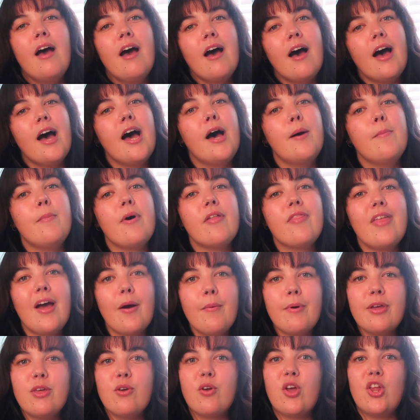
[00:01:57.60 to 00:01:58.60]

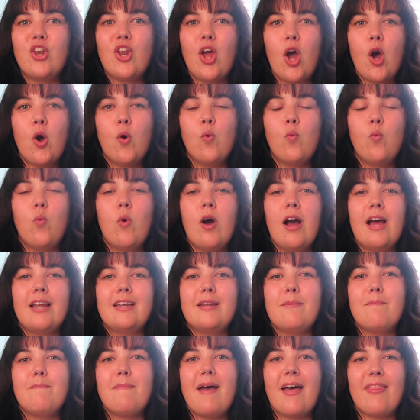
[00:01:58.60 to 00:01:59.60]
That way you can know
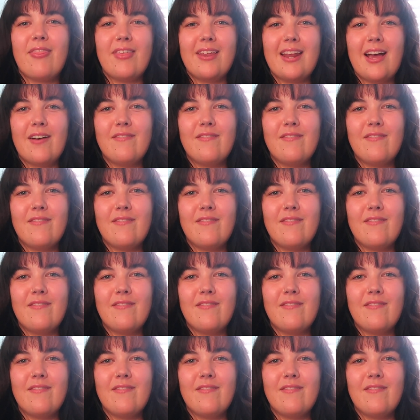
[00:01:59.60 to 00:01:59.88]
what method